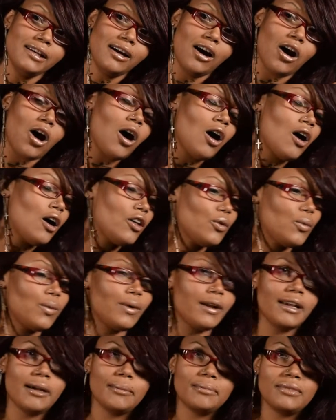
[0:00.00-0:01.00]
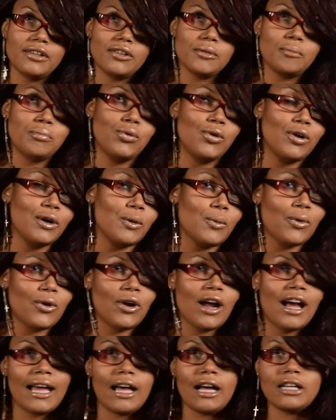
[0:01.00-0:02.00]
all the way up to the point where
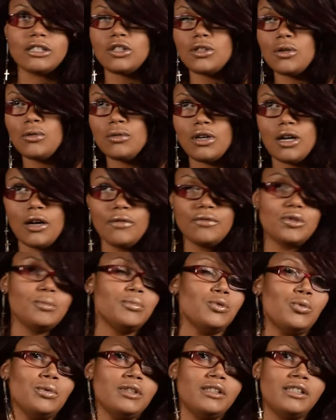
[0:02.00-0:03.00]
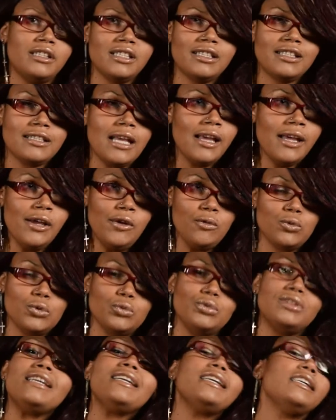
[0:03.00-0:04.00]
I got so comfortable with this
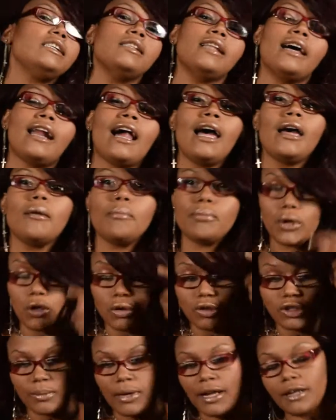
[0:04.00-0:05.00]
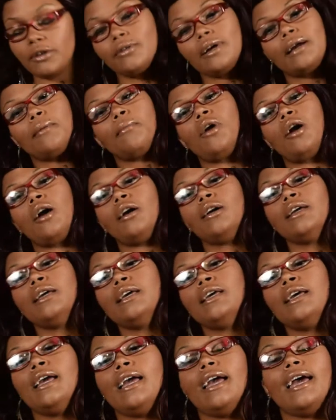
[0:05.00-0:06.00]
routine that I approached my grandma,
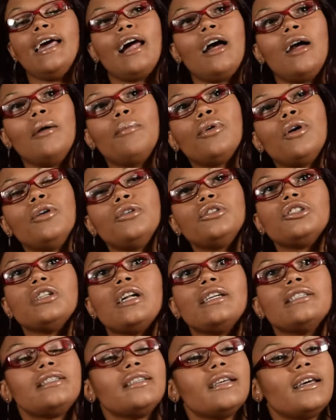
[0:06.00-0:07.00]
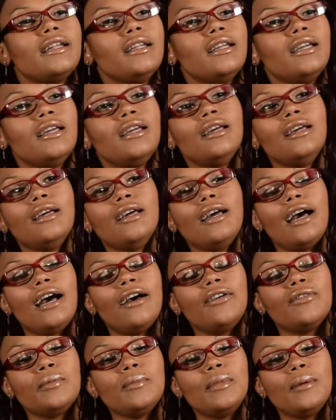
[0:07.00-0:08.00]
and I approached and I said, I
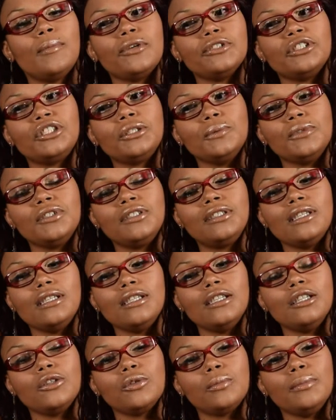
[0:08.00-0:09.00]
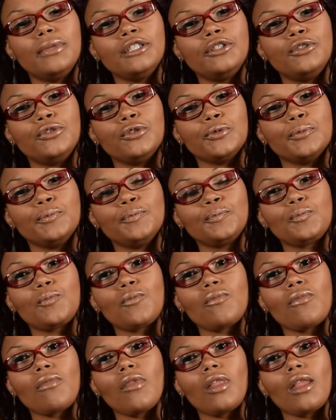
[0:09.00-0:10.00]
remember she was sitting in her bedroom,
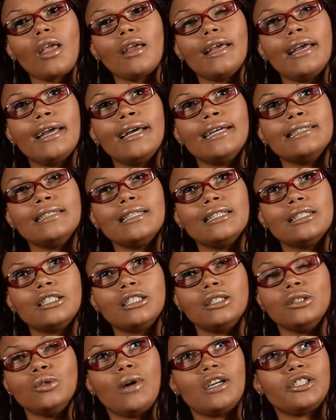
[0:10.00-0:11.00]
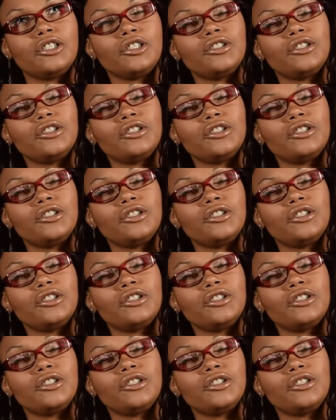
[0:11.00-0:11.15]
and she's watching